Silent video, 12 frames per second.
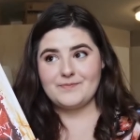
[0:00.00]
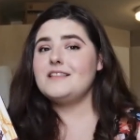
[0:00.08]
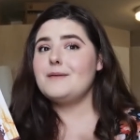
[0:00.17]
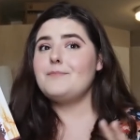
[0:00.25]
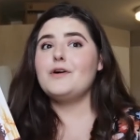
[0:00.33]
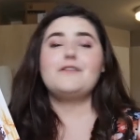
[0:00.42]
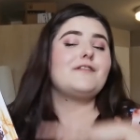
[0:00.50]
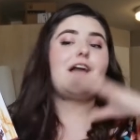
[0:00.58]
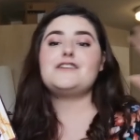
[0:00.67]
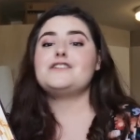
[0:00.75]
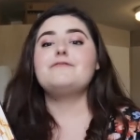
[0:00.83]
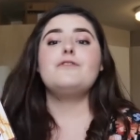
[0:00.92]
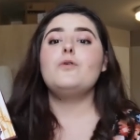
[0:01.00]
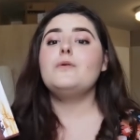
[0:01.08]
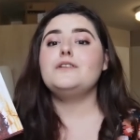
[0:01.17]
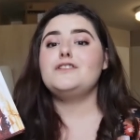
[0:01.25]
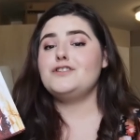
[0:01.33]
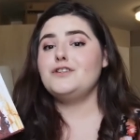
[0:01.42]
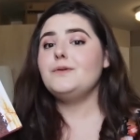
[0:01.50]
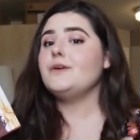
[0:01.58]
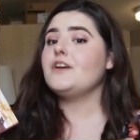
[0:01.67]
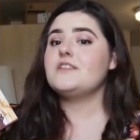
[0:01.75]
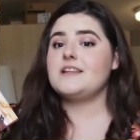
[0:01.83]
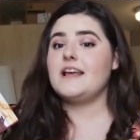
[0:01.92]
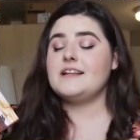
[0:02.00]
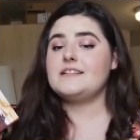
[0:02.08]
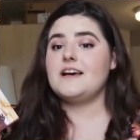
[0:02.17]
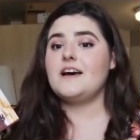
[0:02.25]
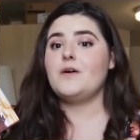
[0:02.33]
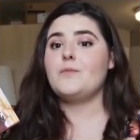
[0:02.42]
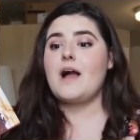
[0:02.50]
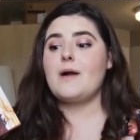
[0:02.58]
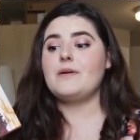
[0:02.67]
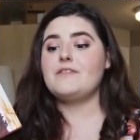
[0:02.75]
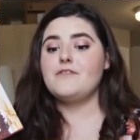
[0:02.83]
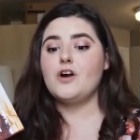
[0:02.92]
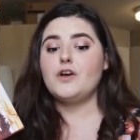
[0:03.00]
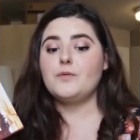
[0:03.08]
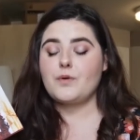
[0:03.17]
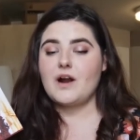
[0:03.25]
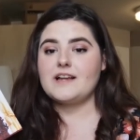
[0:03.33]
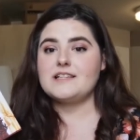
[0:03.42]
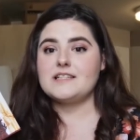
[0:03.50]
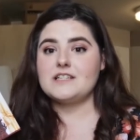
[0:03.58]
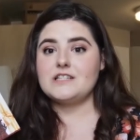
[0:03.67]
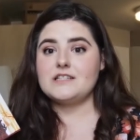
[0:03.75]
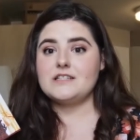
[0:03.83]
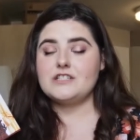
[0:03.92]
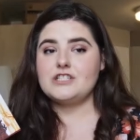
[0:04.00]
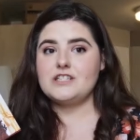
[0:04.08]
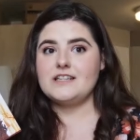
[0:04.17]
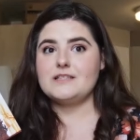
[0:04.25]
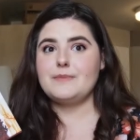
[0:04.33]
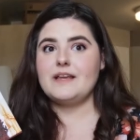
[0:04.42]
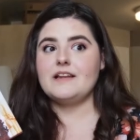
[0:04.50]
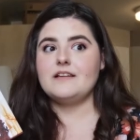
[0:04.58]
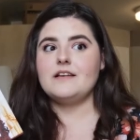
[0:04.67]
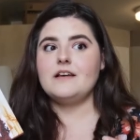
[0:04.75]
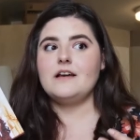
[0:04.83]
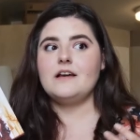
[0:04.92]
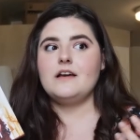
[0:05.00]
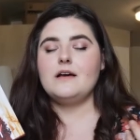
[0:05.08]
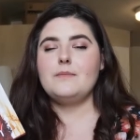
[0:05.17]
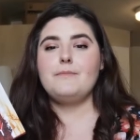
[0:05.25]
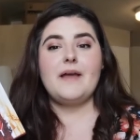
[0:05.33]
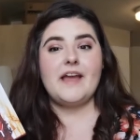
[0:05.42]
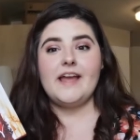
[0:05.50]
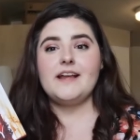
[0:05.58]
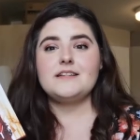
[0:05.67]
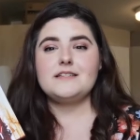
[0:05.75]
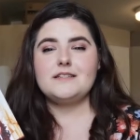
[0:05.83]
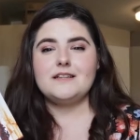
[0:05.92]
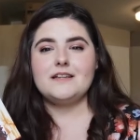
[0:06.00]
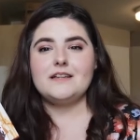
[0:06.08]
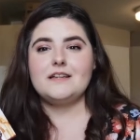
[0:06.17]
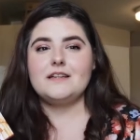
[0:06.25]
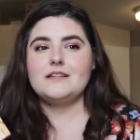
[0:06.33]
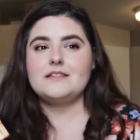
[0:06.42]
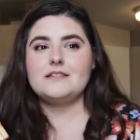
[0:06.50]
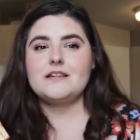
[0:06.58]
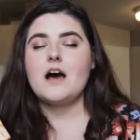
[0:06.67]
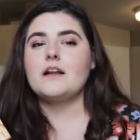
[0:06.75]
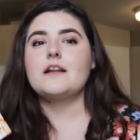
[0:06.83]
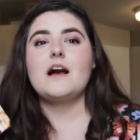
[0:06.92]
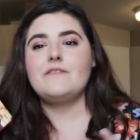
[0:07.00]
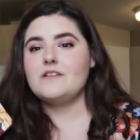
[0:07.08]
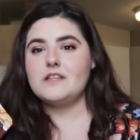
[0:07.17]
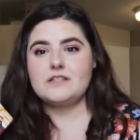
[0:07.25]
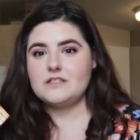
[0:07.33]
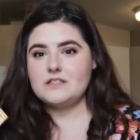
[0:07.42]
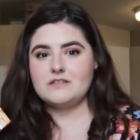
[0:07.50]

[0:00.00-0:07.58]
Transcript: The book flashes forward to 2 years later, where we follow Bryce, and she has been picked to uncover the